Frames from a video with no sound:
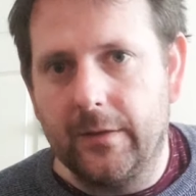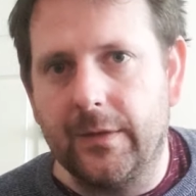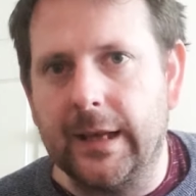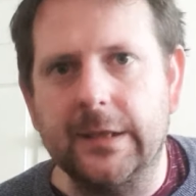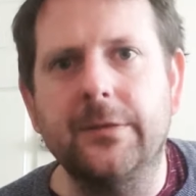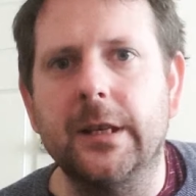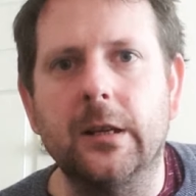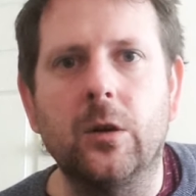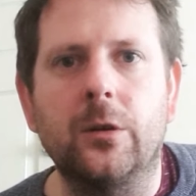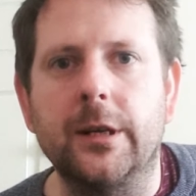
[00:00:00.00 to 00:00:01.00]
That's for your
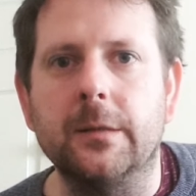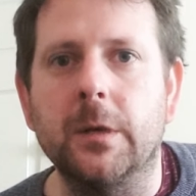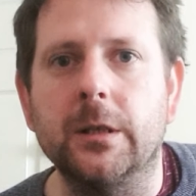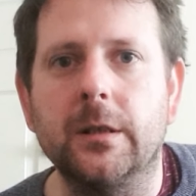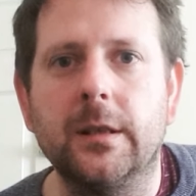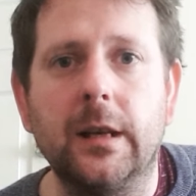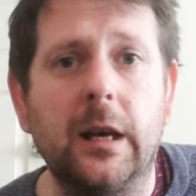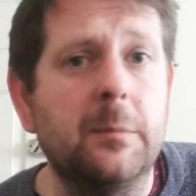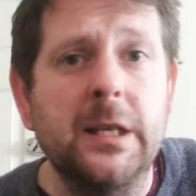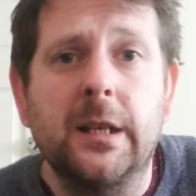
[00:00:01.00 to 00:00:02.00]
Locrian mode,
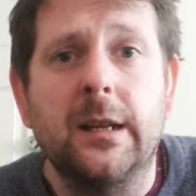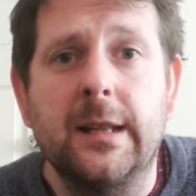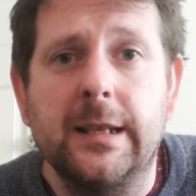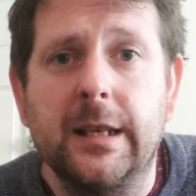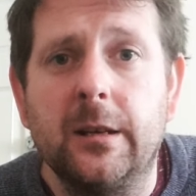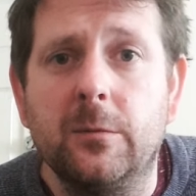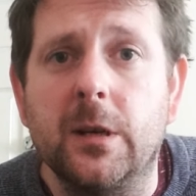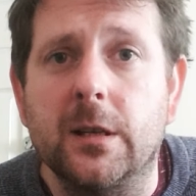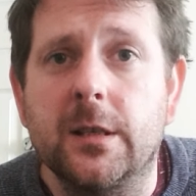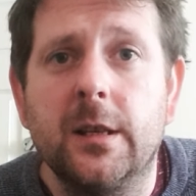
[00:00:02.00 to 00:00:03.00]
and basically that's how it
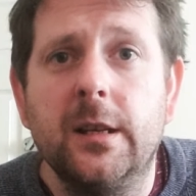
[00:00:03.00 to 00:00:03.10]
works.